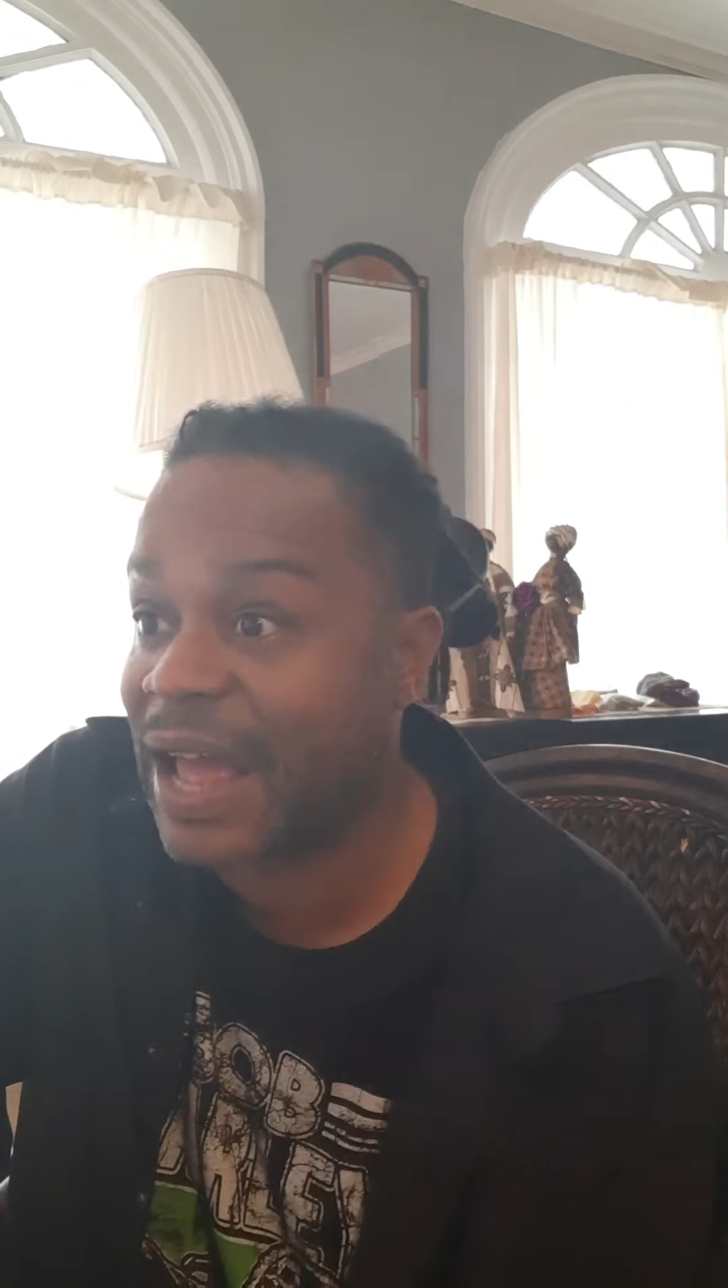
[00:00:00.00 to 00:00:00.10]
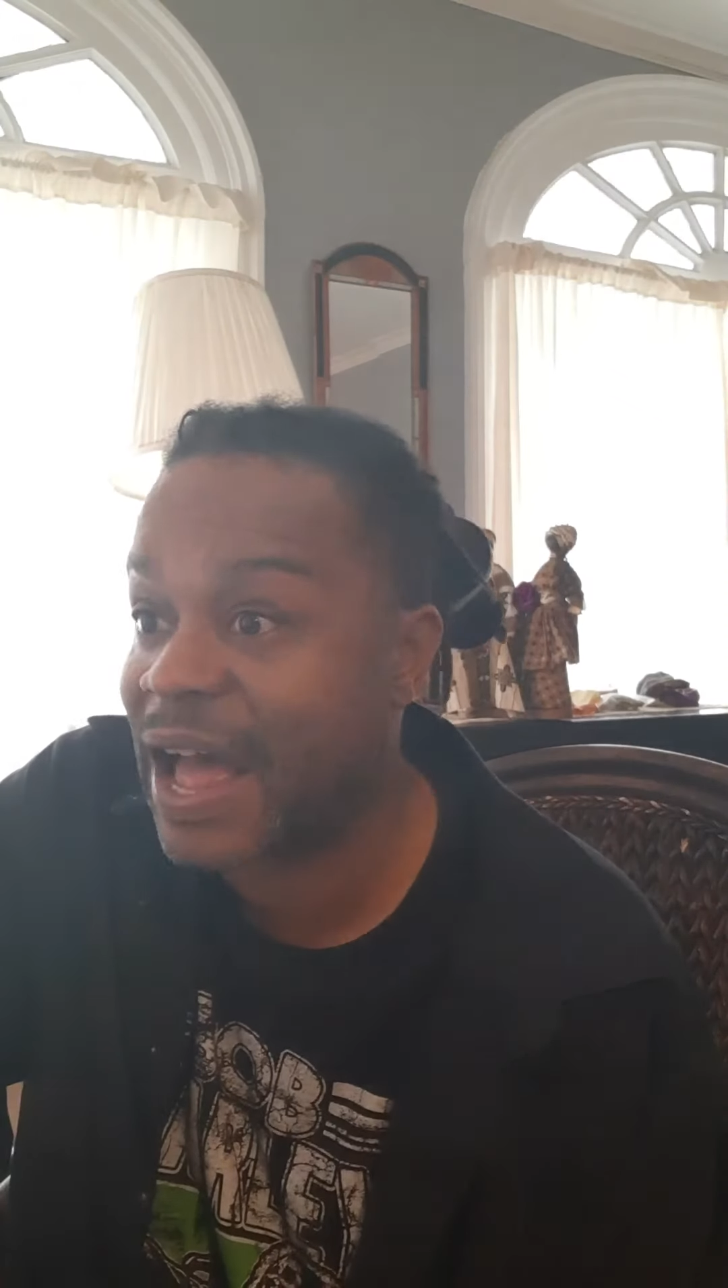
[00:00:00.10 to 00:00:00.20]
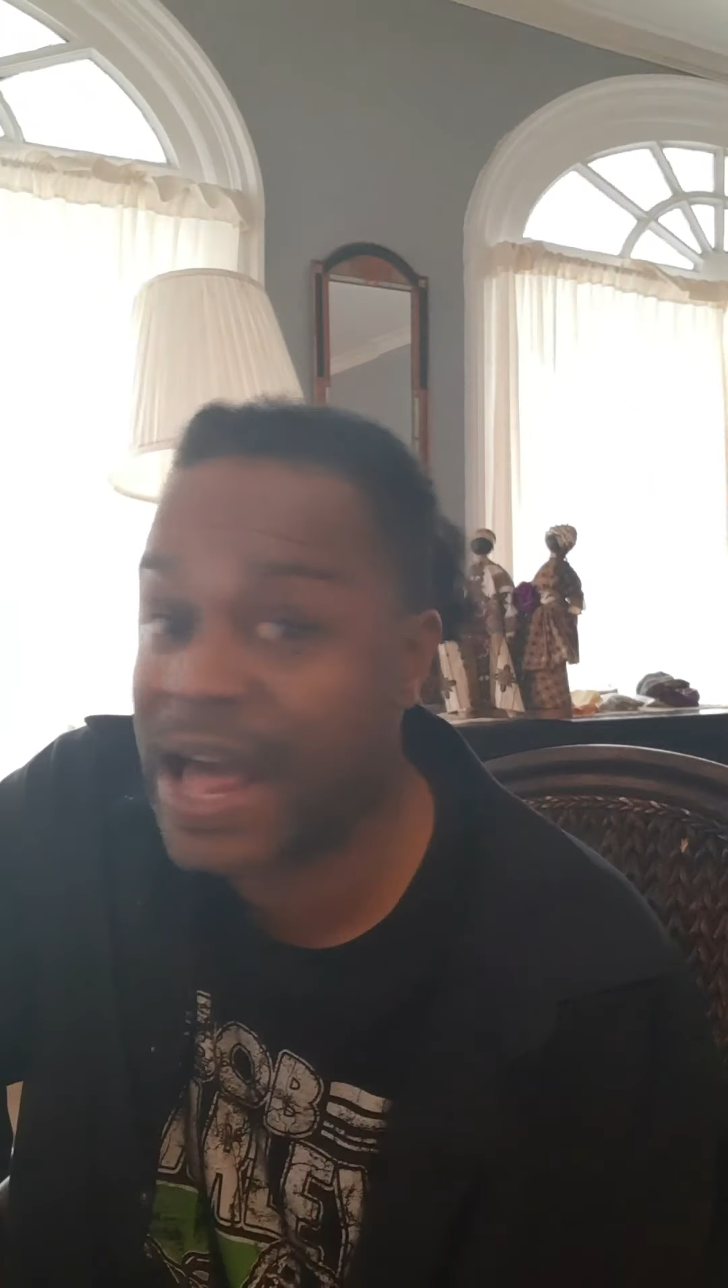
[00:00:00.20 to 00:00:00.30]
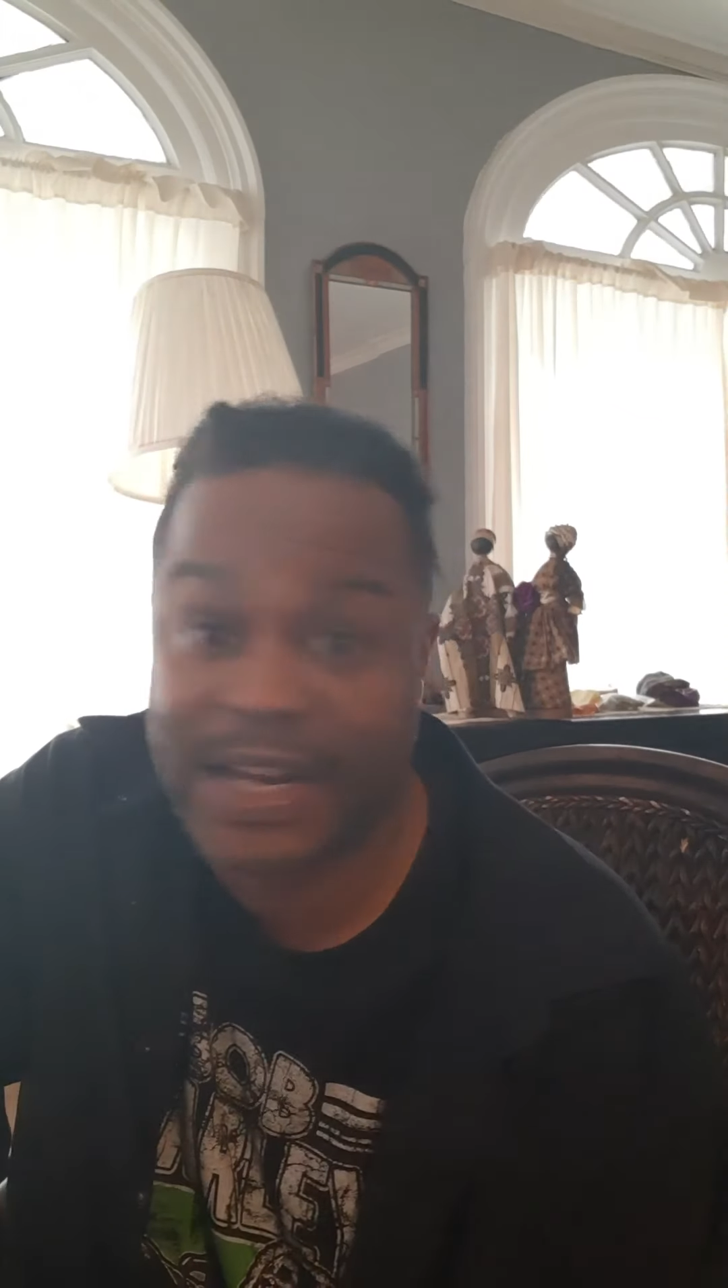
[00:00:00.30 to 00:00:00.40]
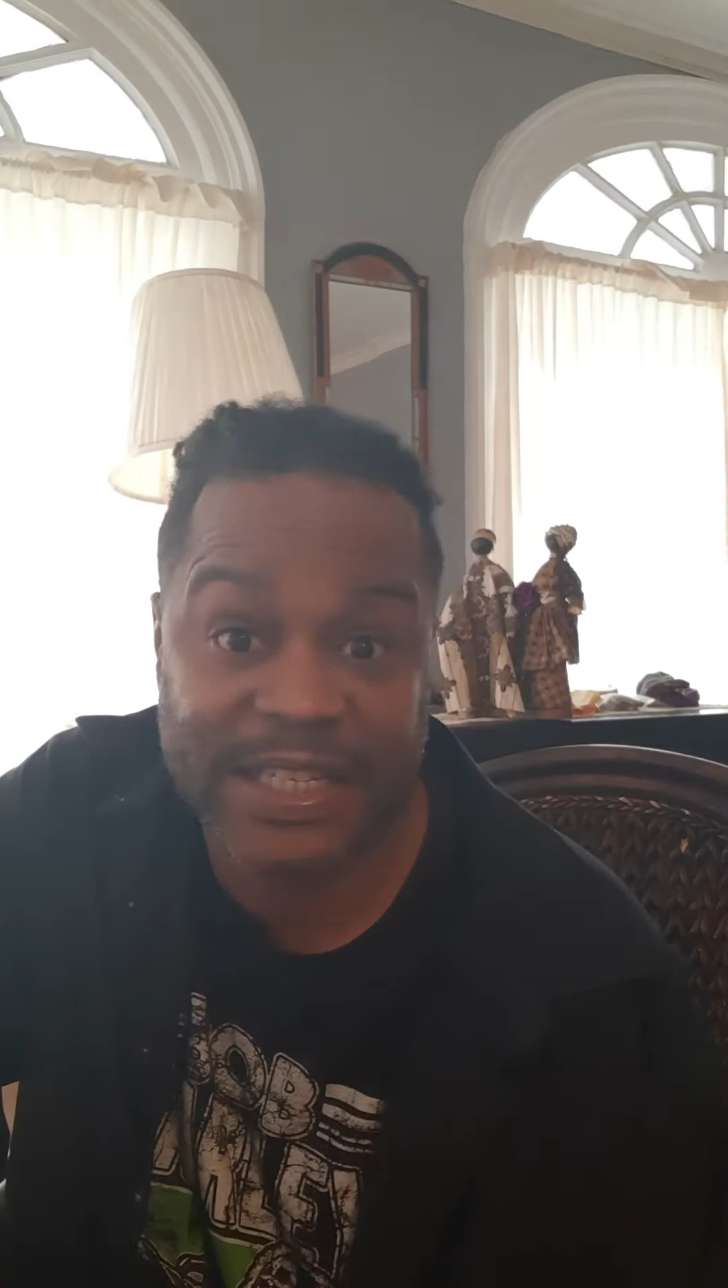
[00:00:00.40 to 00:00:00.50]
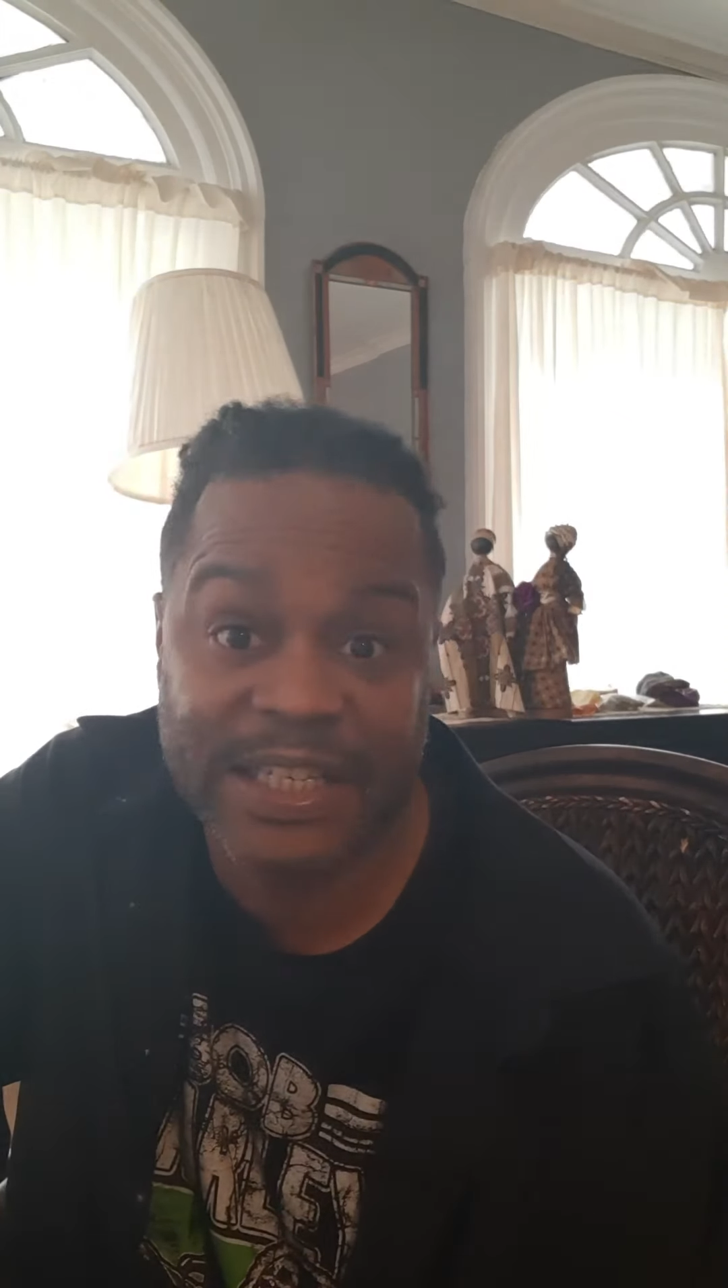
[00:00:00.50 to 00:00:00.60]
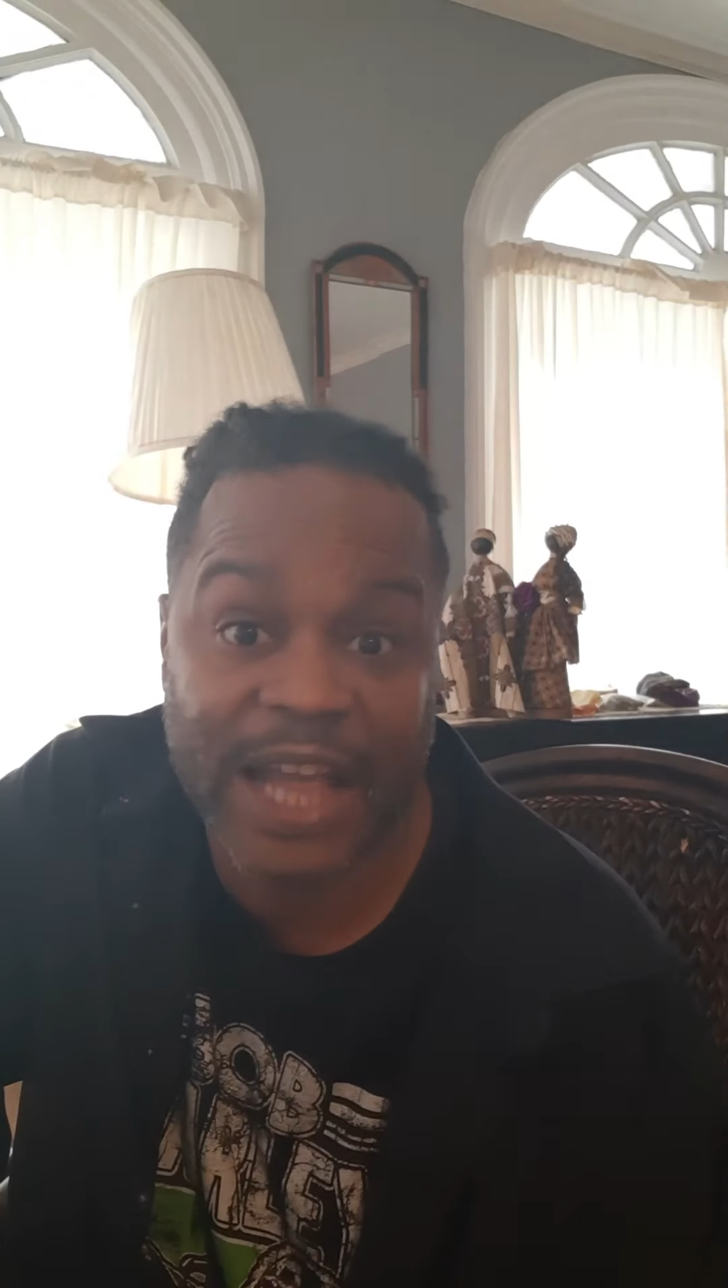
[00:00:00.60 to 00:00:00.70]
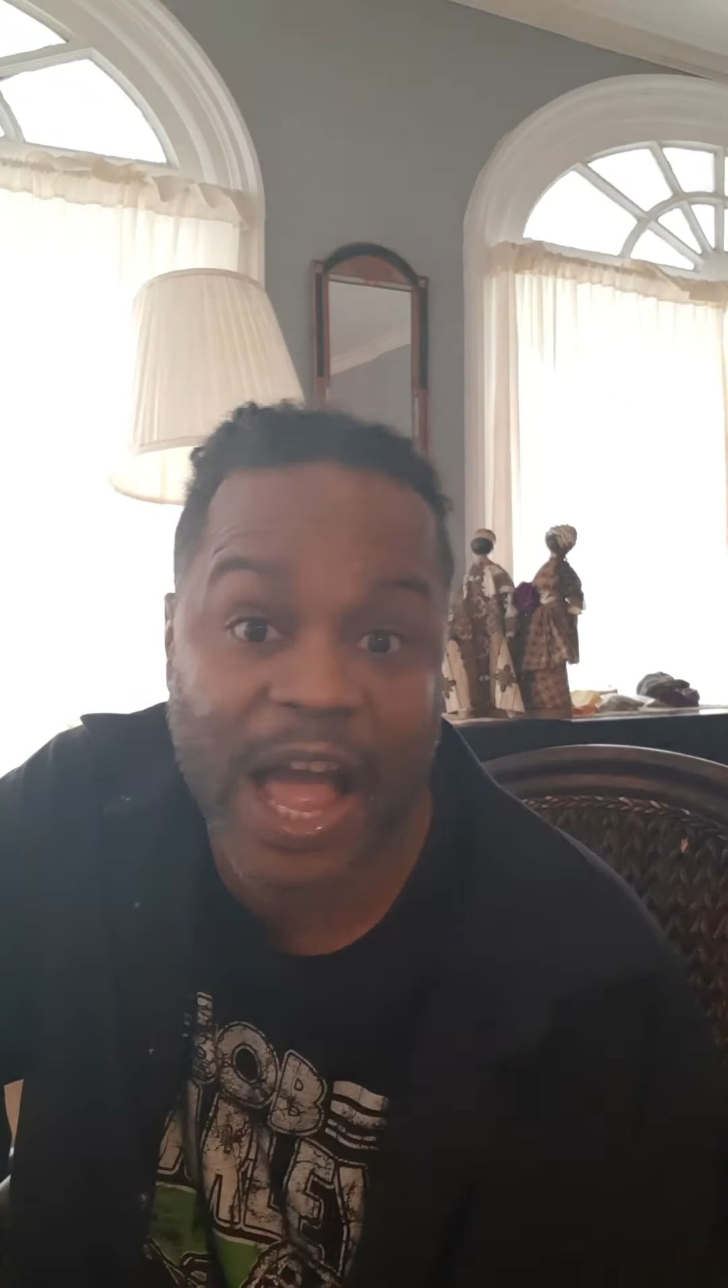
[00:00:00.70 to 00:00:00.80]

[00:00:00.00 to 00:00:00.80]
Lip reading: honestly,